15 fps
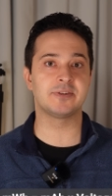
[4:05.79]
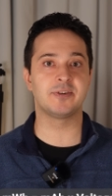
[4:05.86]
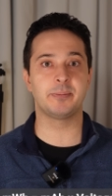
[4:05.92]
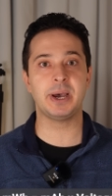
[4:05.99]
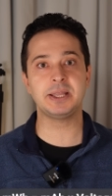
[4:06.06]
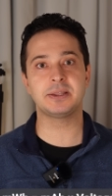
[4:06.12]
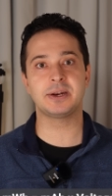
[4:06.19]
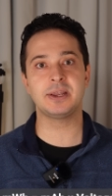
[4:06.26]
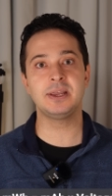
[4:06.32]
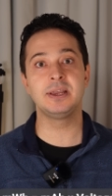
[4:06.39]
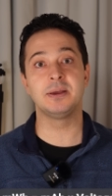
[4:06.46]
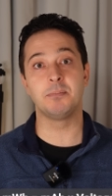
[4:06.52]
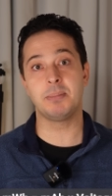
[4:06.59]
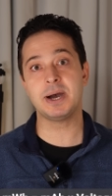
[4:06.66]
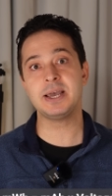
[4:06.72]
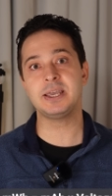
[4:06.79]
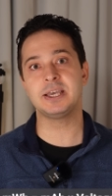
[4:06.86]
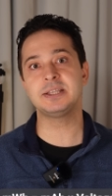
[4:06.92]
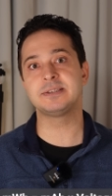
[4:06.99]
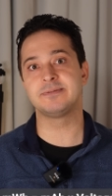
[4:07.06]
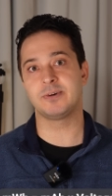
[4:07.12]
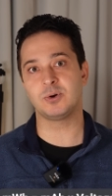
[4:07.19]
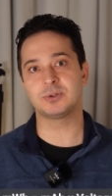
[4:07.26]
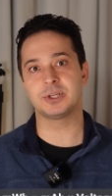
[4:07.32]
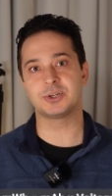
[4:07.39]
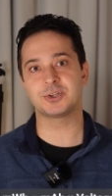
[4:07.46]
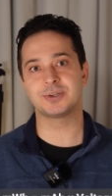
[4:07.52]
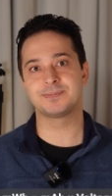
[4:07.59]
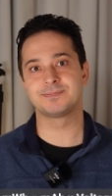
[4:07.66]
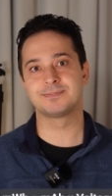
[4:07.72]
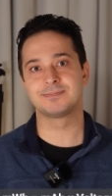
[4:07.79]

of a battery by its voltage.